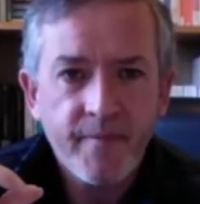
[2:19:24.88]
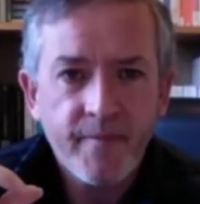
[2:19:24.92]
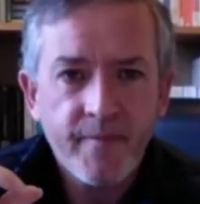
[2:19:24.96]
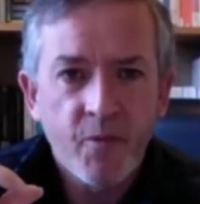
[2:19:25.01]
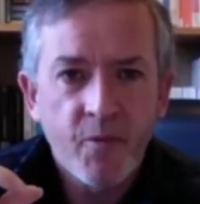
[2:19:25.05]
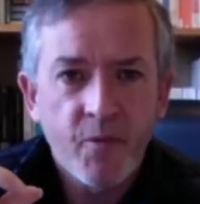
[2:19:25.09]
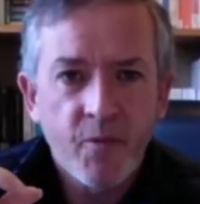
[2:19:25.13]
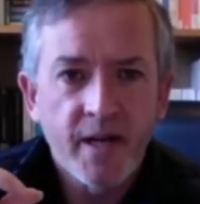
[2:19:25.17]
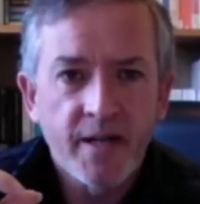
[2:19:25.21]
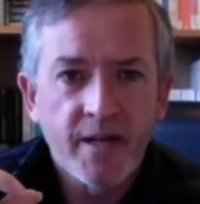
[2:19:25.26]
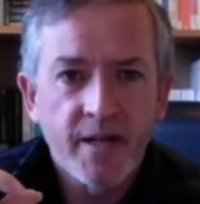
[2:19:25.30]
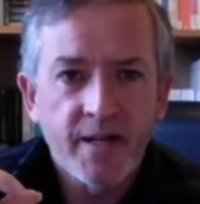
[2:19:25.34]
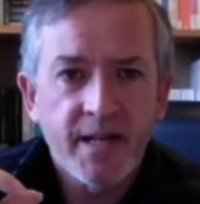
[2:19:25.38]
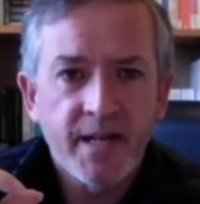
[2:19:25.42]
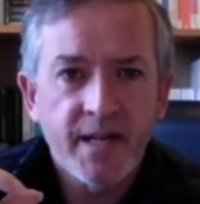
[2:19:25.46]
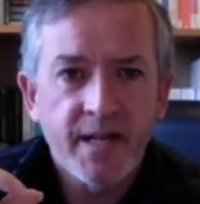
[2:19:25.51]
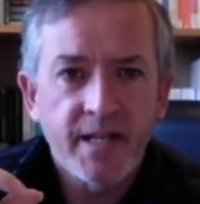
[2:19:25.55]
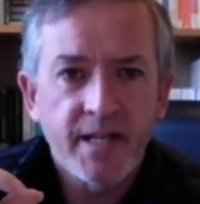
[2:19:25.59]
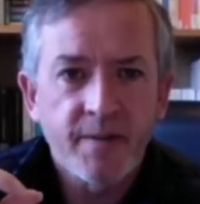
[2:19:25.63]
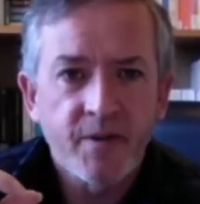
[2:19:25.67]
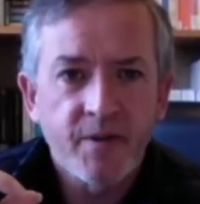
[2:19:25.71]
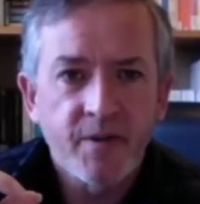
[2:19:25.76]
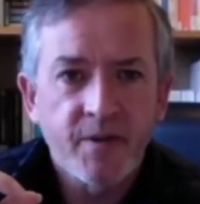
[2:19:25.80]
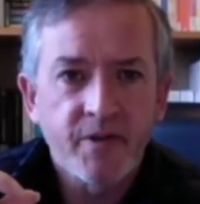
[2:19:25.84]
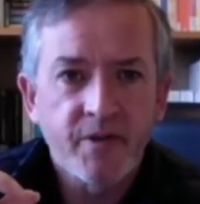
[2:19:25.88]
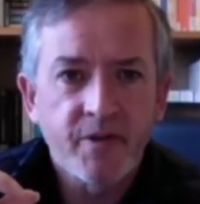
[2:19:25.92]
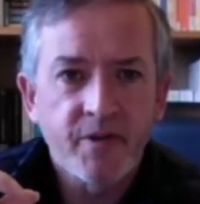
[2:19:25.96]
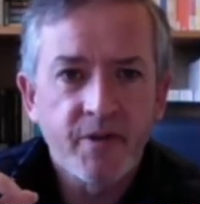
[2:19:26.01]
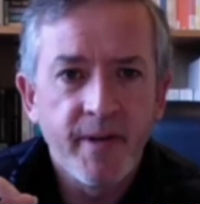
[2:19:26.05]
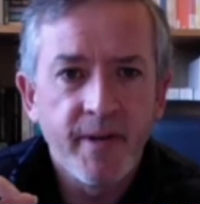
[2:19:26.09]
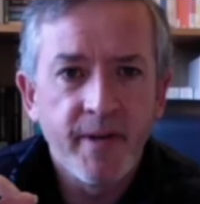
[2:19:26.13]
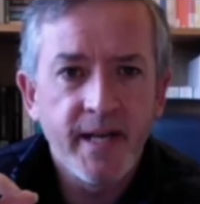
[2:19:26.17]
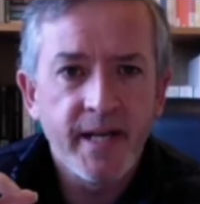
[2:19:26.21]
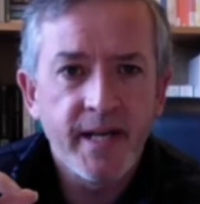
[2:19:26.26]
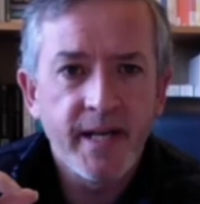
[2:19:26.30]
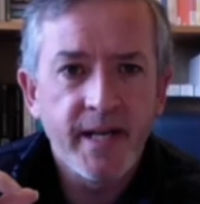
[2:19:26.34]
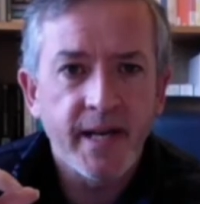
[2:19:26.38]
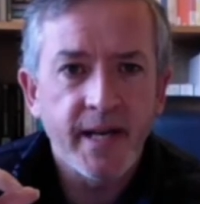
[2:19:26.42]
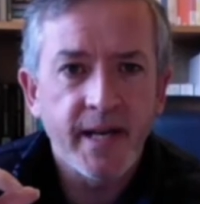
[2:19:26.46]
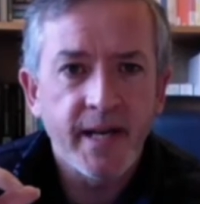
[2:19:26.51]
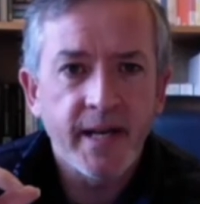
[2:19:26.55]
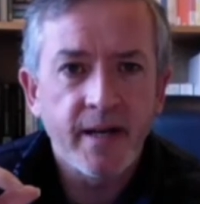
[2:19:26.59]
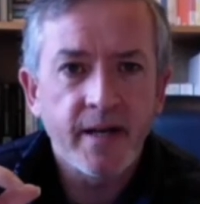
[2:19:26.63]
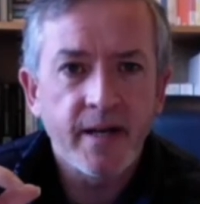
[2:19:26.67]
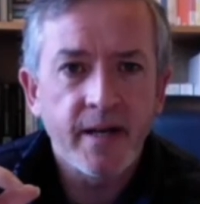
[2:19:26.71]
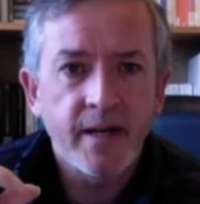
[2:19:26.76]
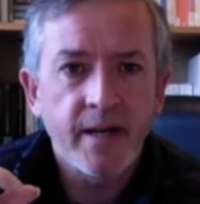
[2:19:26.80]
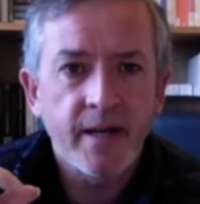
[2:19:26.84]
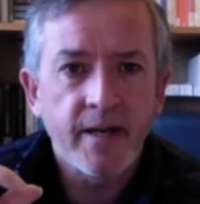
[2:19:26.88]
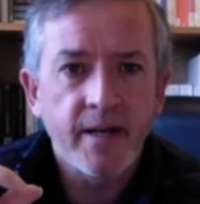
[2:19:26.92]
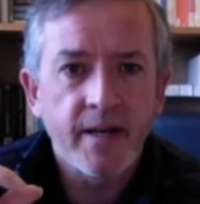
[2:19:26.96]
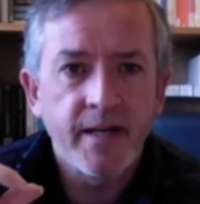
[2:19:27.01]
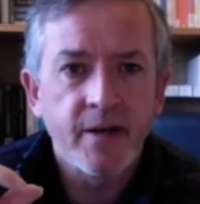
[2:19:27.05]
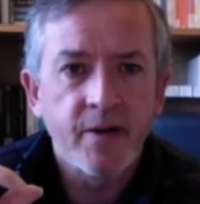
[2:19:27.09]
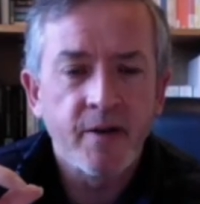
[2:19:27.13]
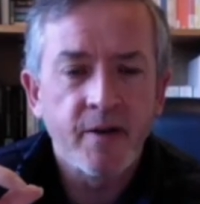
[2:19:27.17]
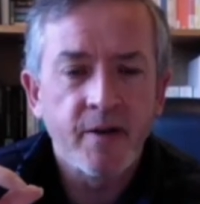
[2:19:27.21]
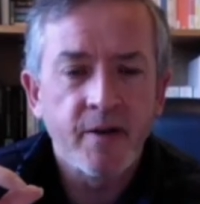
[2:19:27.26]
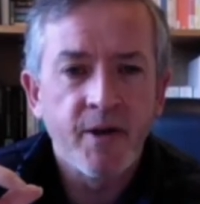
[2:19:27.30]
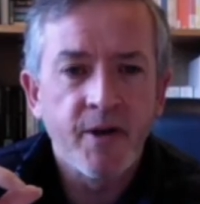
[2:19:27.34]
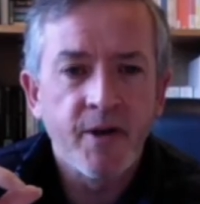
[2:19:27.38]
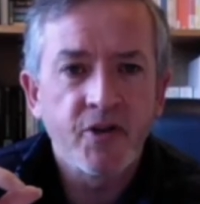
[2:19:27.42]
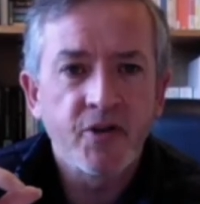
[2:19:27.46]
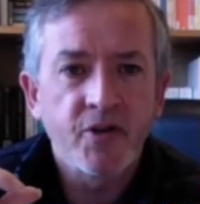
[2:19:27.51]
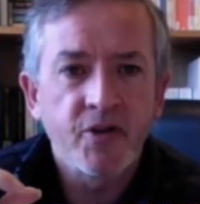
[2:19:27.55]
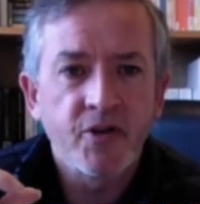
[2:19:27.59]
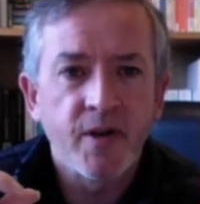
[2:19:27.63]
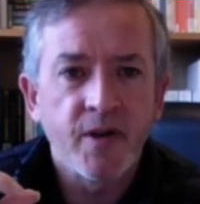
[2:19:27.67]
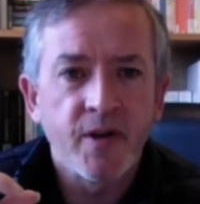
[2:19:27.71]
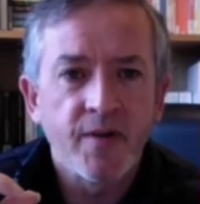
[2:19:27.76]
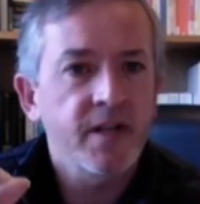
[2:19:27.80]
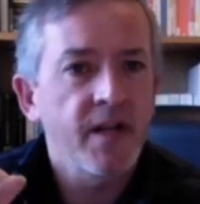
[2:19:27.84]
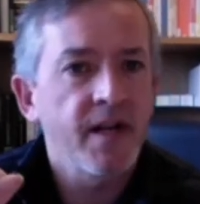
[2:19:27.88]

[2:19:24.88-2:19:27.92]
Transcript: we understand sometimes the meaning, uh, you know, an emotional level.